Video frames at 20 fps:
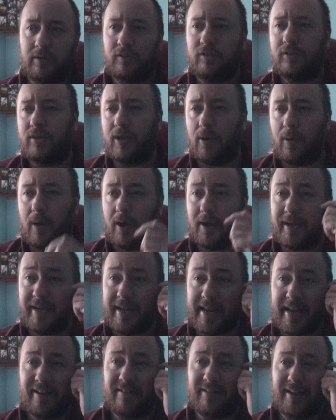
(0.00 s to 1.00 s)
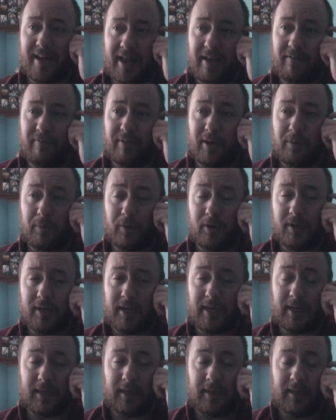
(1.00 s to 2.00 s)
So I need to have that
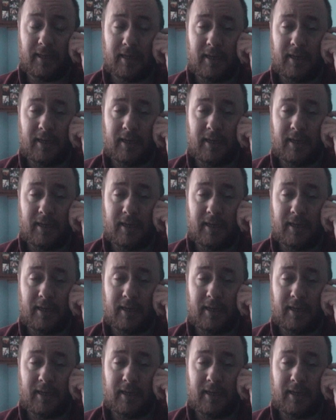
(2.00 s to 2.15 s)
working.